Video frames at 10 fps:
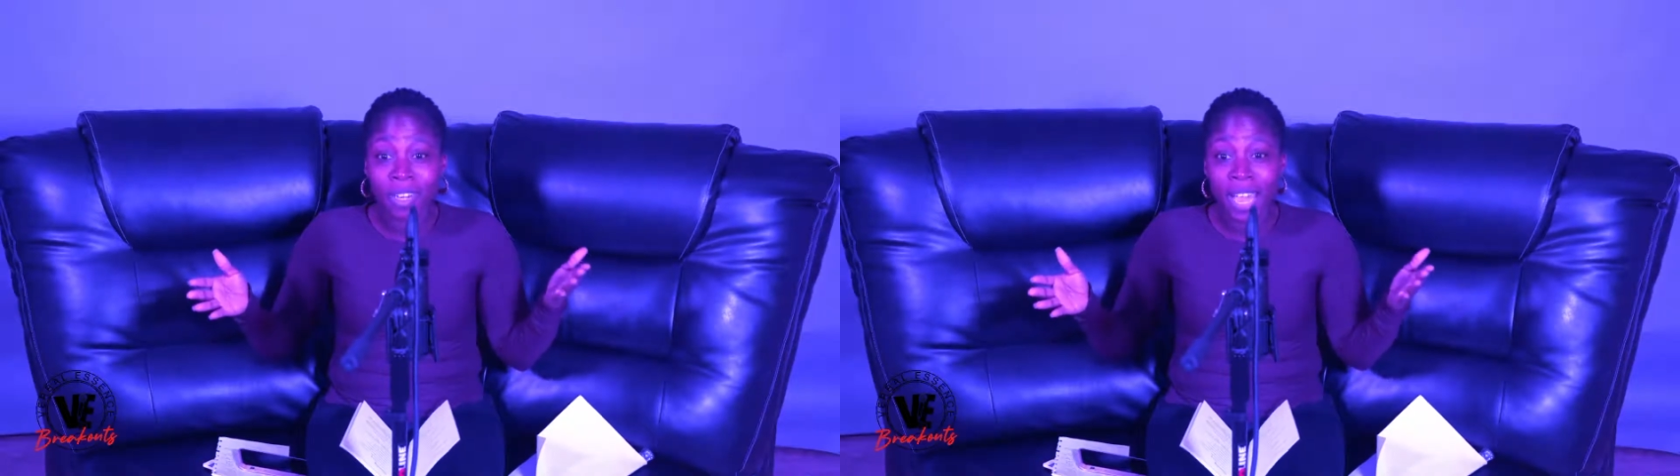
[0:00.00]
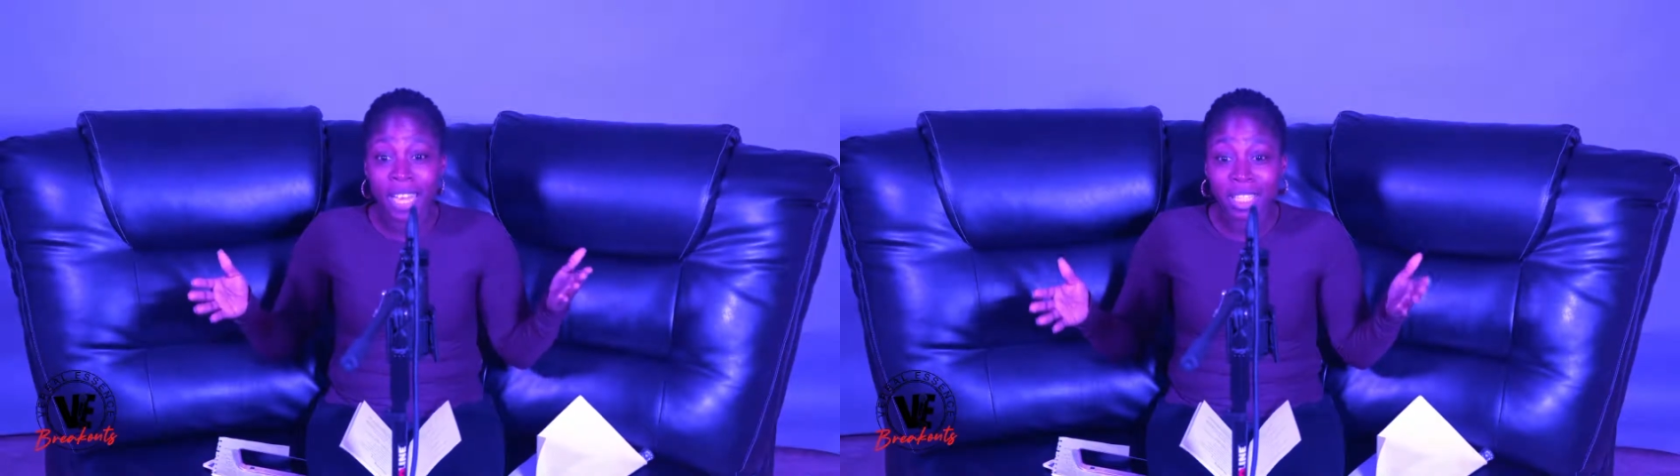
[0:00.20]

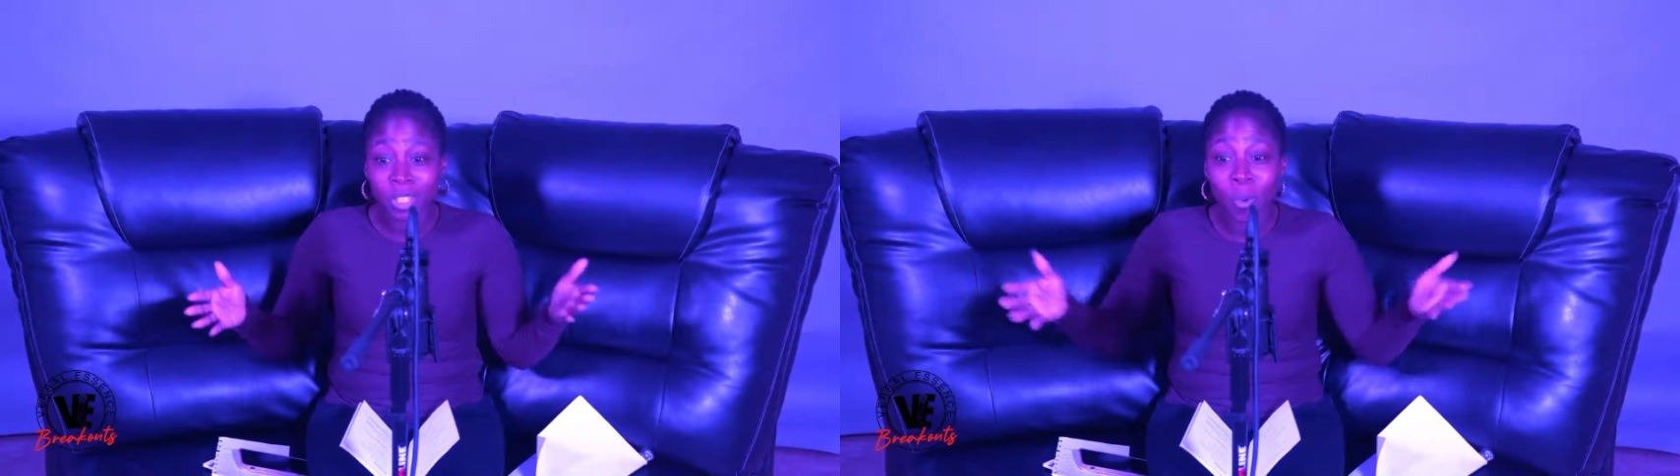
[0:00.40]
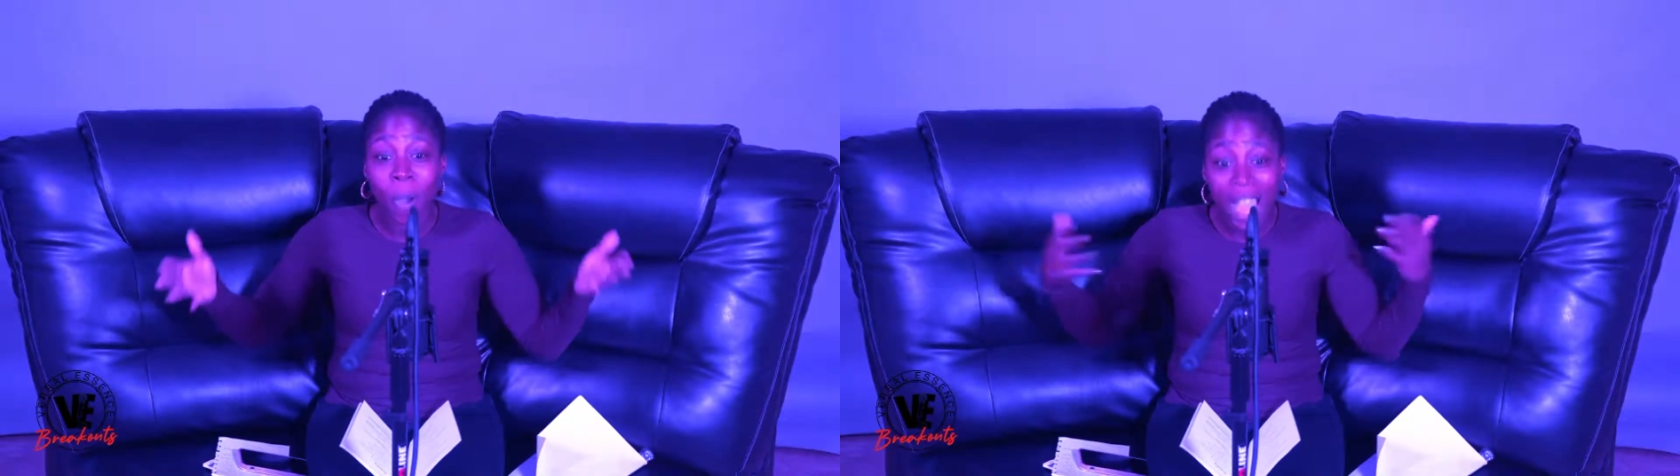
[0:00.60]
day
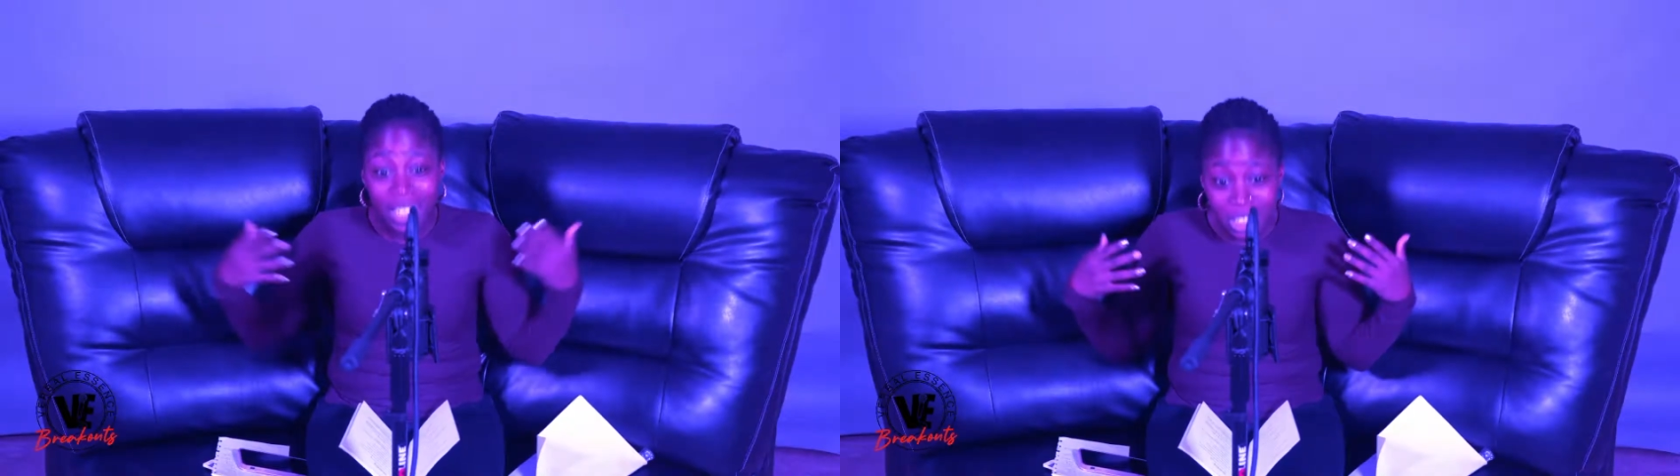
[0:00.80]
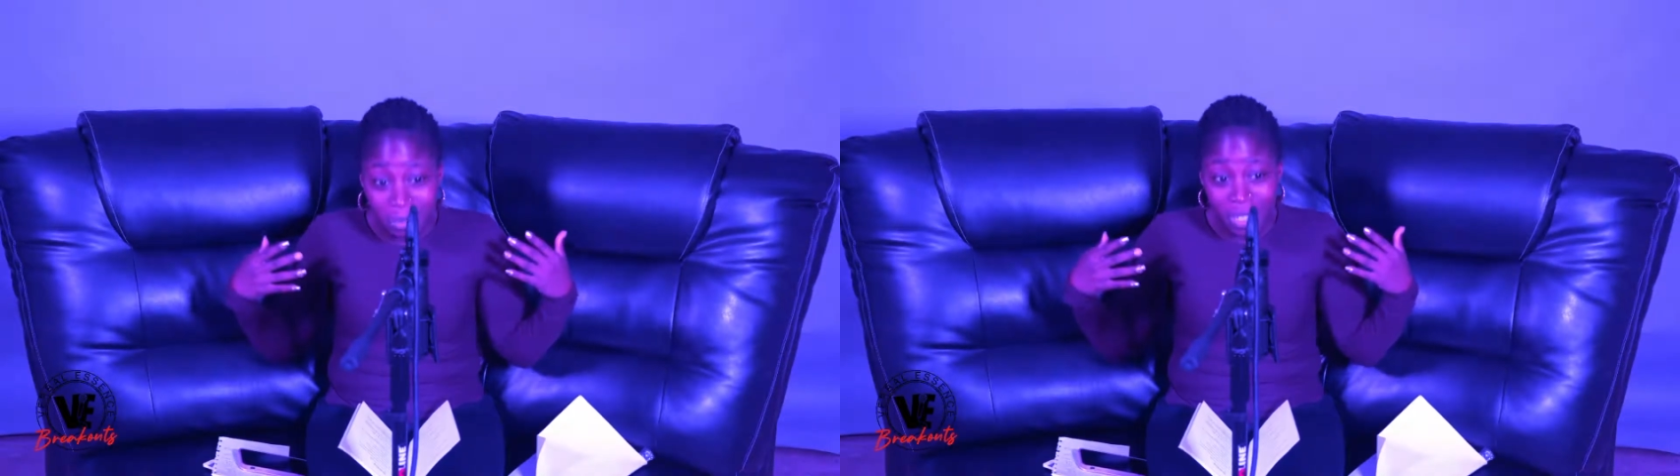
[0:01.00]
to
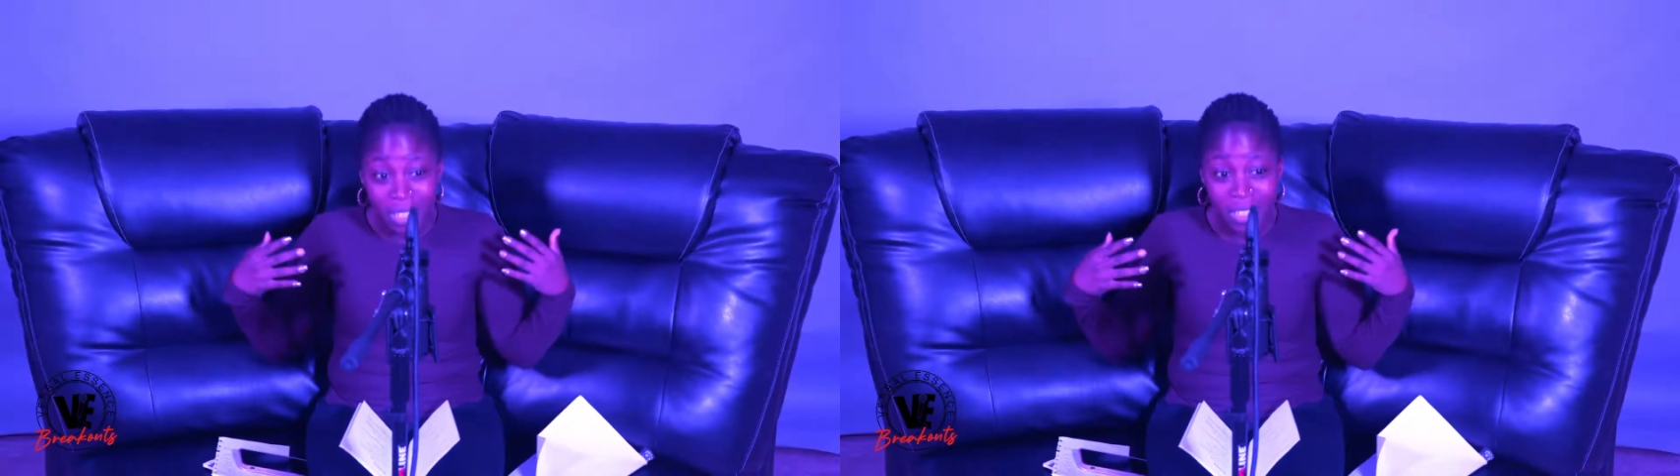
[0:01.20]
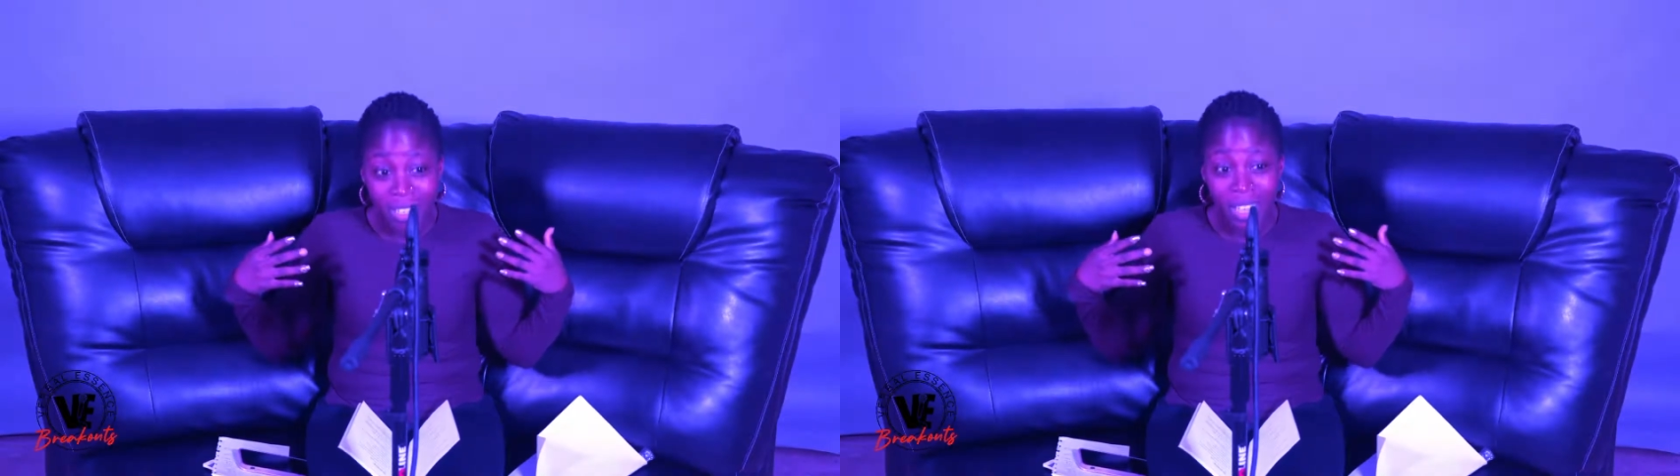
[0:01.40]
watch
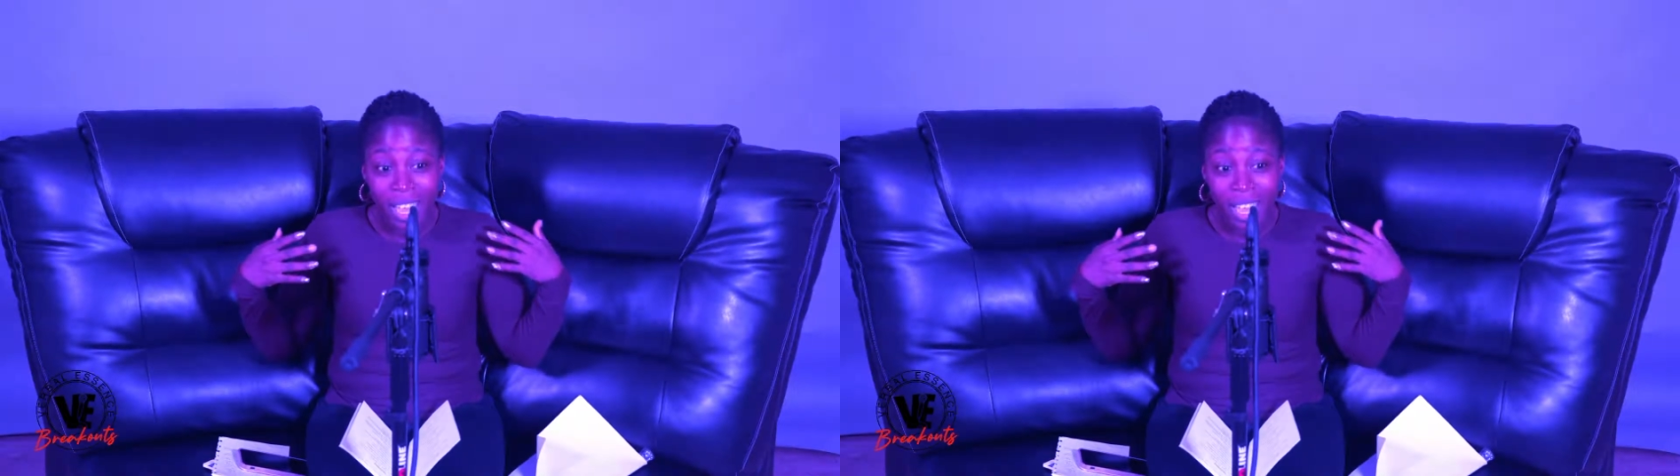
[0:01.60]
me